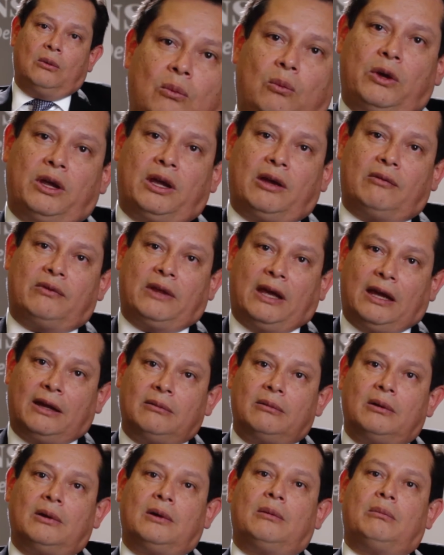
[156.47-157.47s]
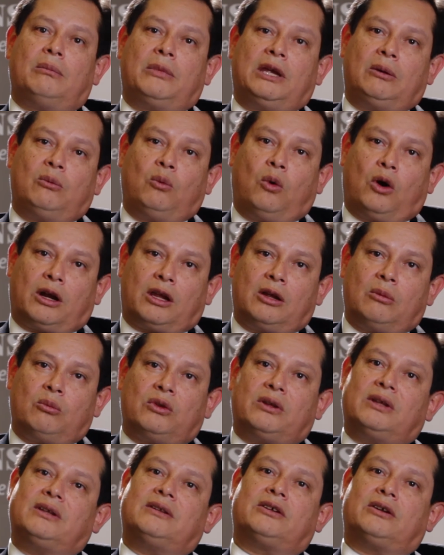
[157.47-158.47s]
We have then been working
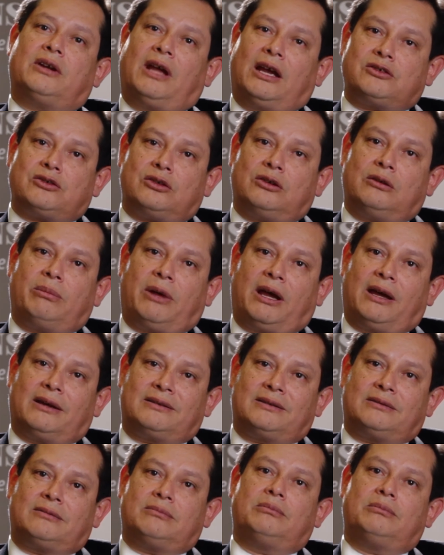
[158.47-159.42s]
with international banks,